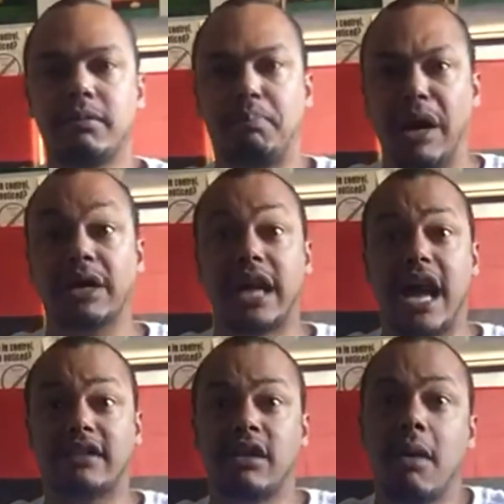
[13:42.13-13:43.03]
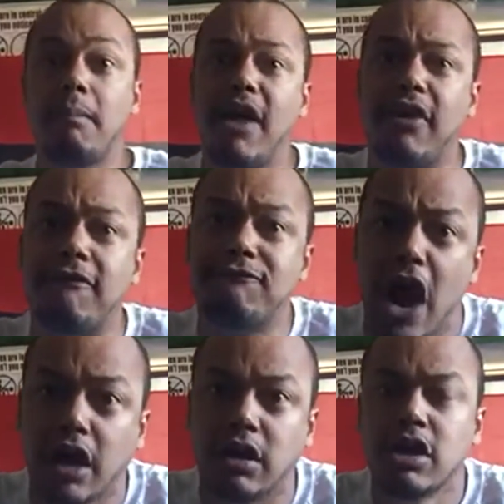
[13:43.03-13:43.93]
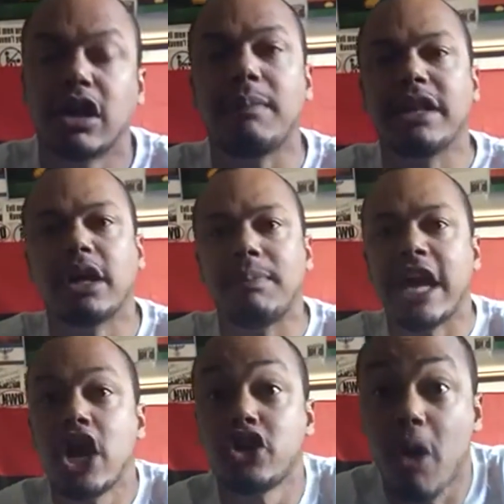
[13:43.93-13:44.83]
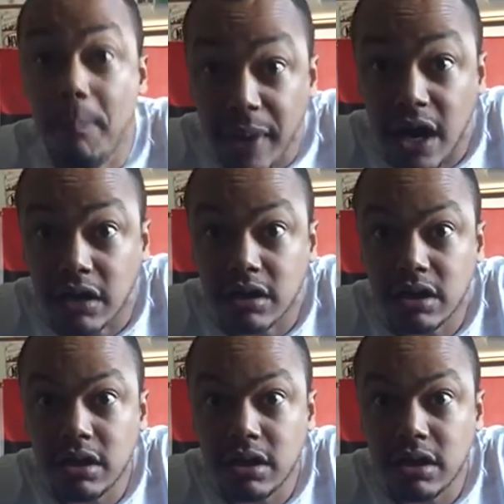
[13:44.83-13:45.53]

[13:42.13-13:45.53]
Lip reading: Punk ass motherfucker. Look at me. You're a punk.